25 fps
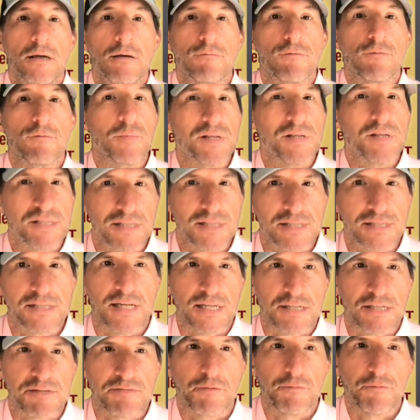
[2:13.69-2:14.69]
from a
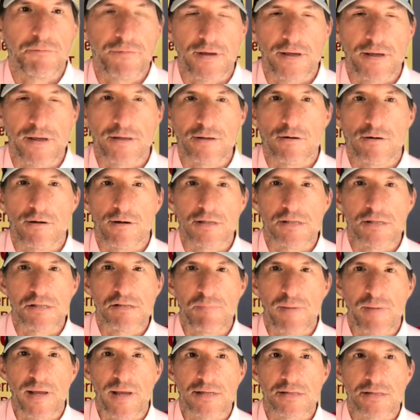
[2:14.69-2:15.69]
successful failure in
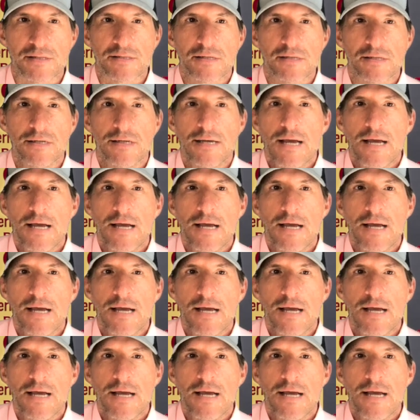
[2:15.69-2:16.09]
space.